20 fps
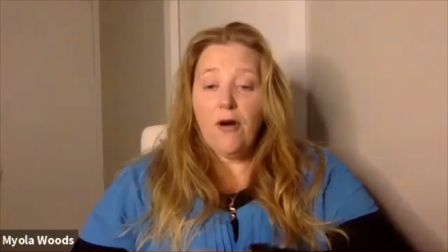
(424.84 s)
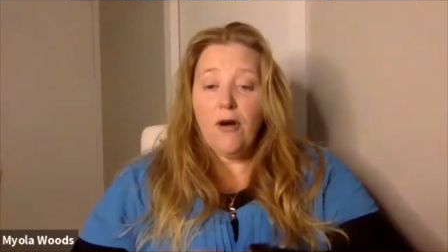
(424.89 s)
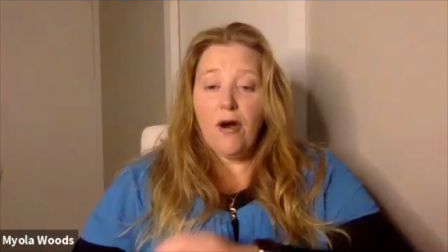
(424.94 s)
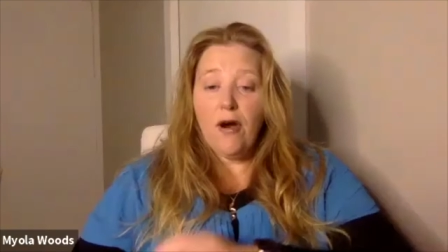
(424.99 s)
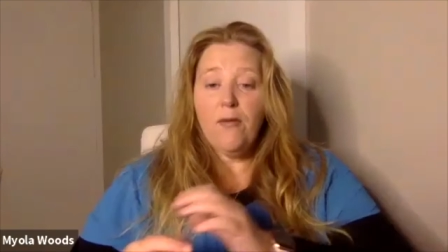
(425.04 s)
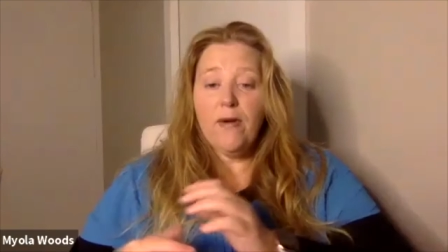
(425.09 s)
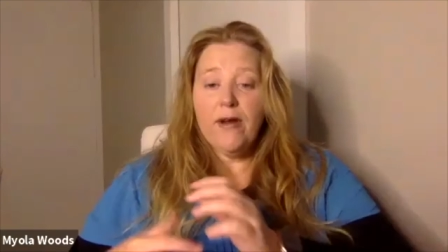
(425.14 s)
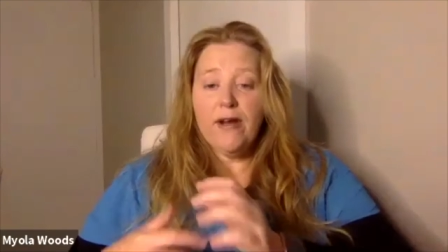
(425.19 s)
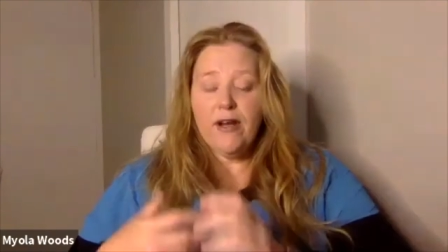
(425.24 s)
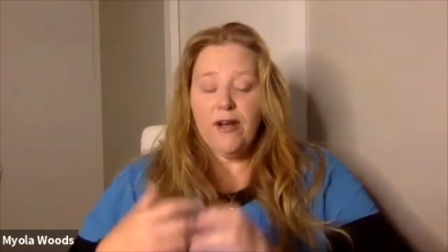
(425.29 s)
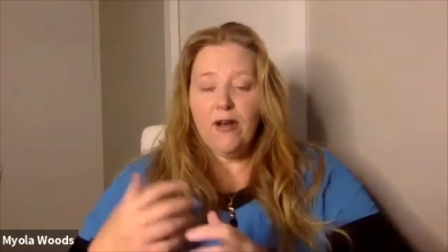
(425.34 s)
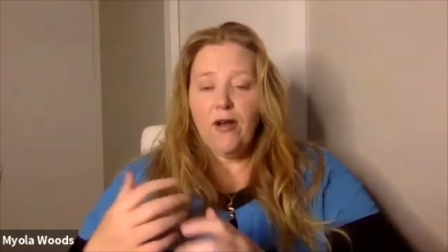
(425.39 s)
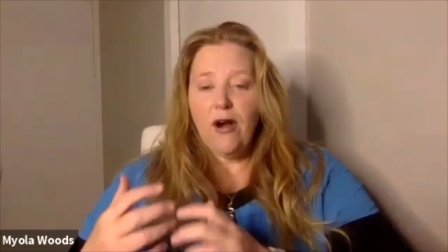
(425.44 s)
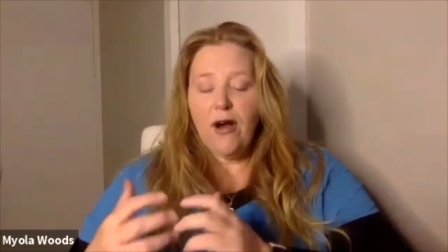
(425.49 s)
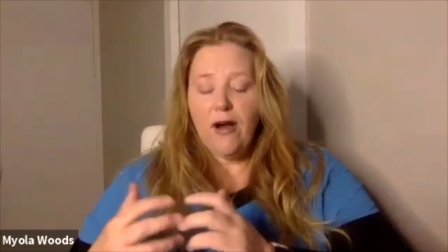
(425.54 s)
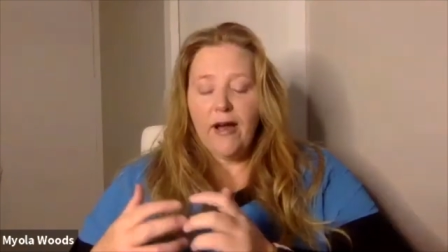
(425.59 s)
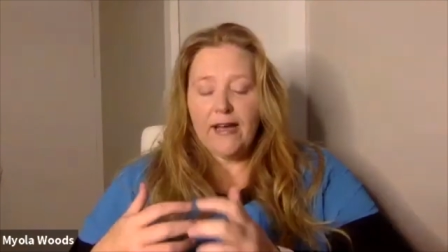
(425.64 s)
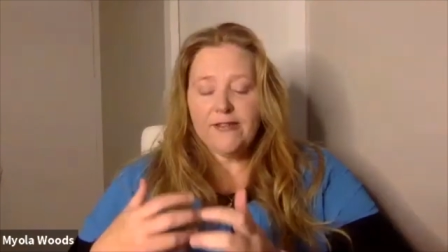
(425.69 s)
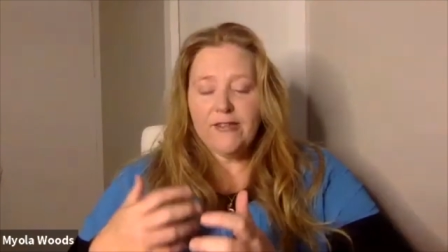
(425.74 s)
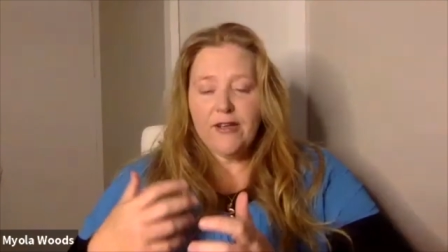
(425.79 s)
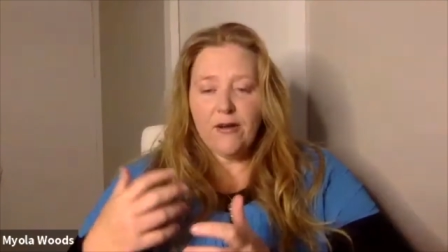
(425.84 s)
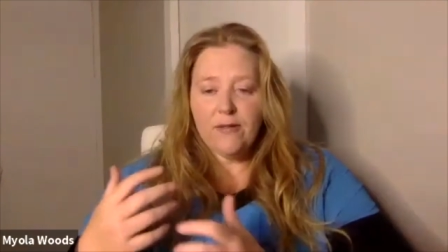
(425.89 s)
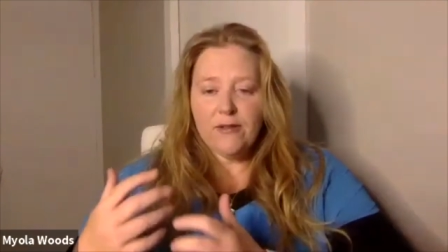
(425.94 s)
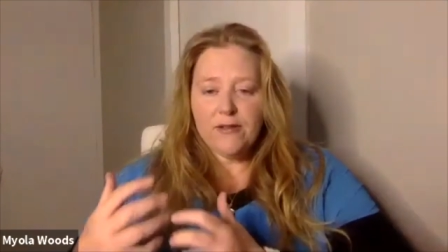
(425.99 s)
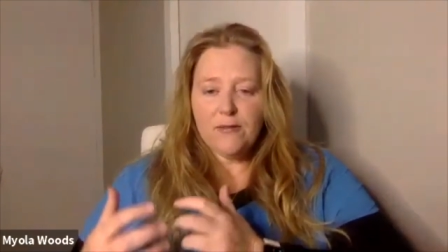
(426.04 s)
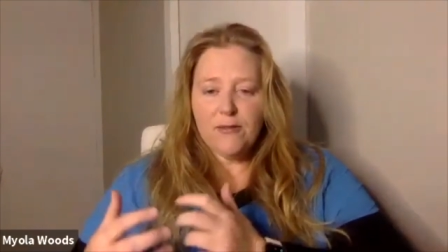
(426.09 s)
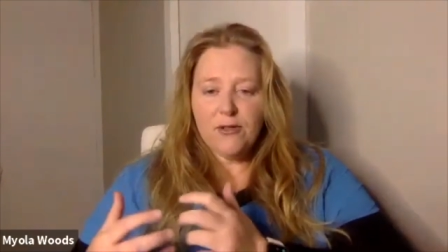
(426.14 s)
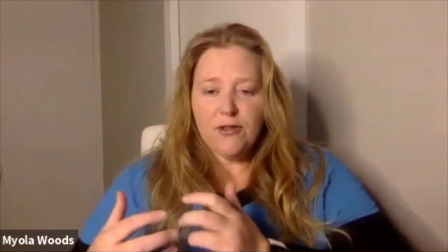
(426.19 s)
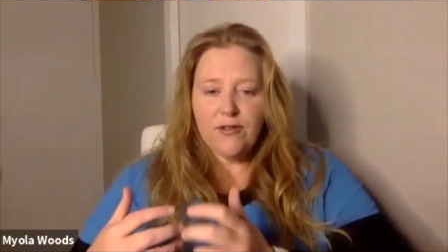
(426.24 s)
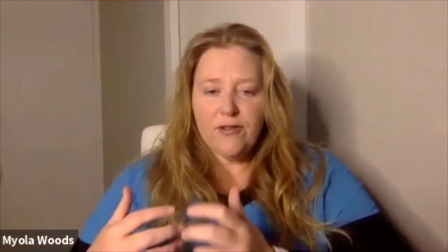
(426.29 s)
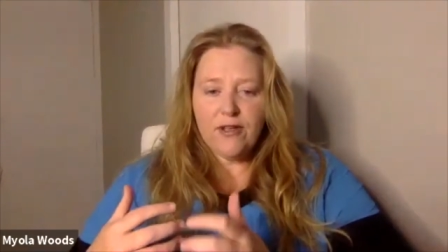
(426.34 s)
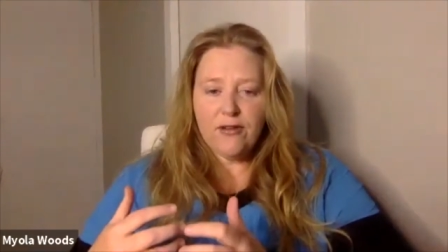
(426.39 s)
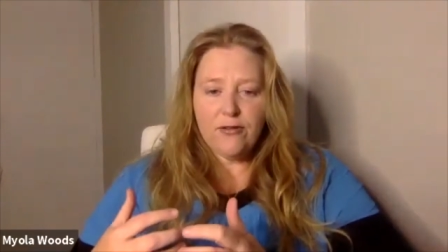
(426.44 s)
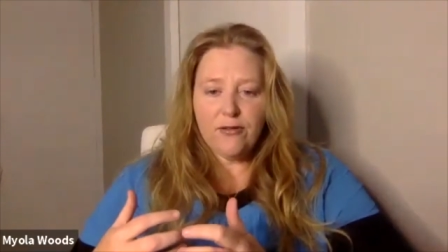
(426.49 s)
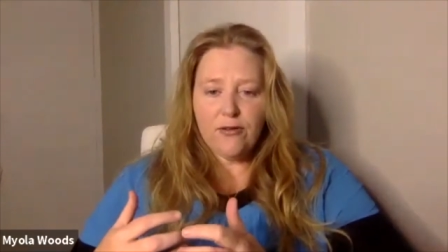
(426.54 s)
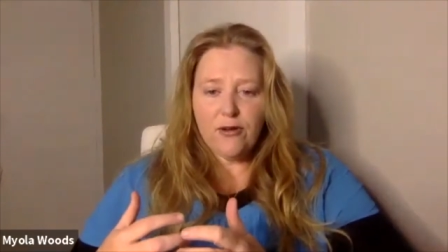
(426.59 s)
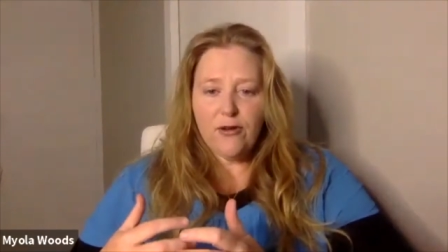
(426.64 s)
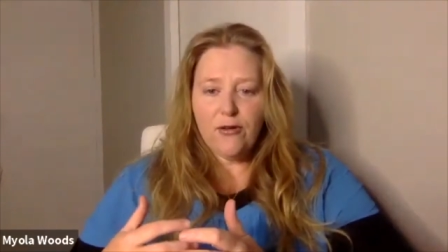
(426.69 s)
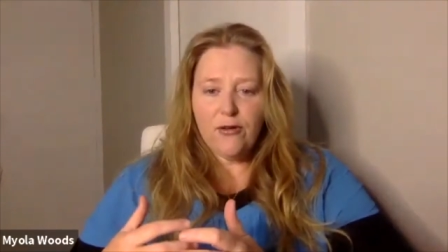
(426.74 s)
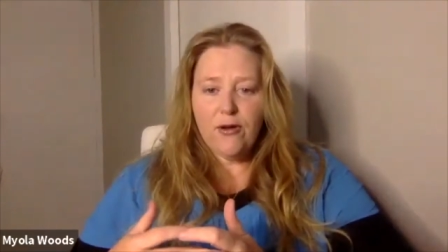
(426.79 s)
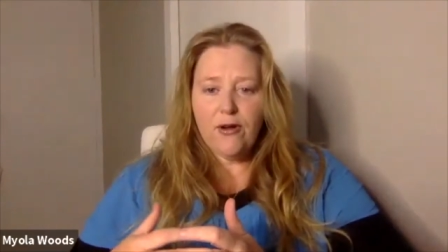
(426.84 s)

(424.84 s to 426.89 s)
I went a lot as I was moving through,